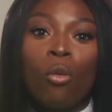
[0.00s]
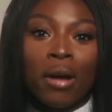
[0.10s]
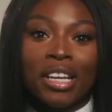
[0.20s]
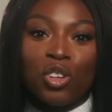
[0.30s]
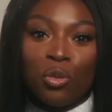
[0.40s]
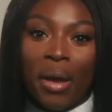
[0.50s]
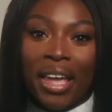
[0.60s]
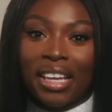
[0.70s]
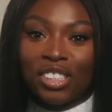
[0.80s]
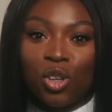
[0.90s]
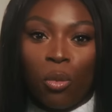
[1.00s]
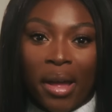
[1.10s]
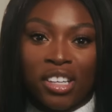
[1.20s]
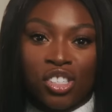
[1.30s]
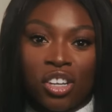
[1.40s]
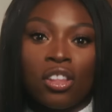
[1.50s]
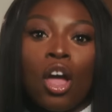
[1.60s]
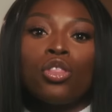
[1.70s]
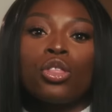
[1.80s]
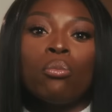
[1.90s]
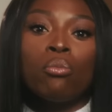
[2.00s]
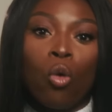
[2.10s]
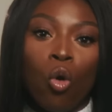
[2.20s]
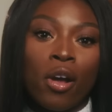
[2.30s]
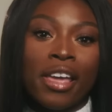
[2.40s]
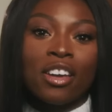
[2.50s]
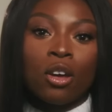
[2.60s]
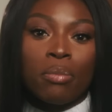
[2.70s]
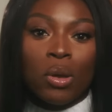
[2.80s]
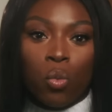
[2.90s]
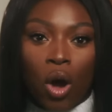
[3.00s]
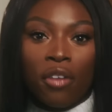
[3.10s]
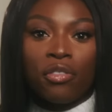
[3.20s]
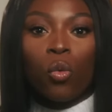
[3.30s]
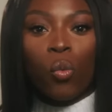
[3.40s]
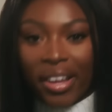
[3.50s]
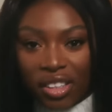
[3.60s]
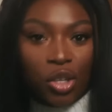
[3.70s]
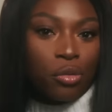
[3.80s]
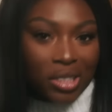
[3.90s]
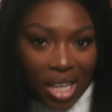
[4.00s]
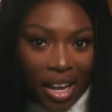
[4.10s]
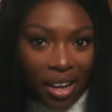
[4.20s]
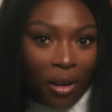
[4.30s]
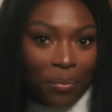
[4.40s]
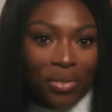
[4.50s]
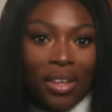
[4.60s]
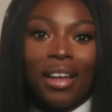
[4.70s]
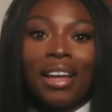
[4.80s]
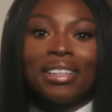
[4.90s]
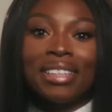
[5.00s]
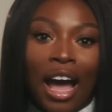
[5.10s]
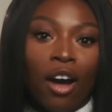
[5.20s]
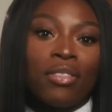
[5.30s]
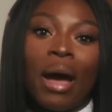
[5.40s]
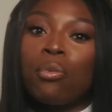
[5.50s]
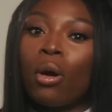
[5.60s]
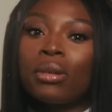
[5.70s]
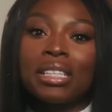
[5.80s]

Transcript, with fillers: money you pay into your pension, the more it could be worth when you retire. Now, that probably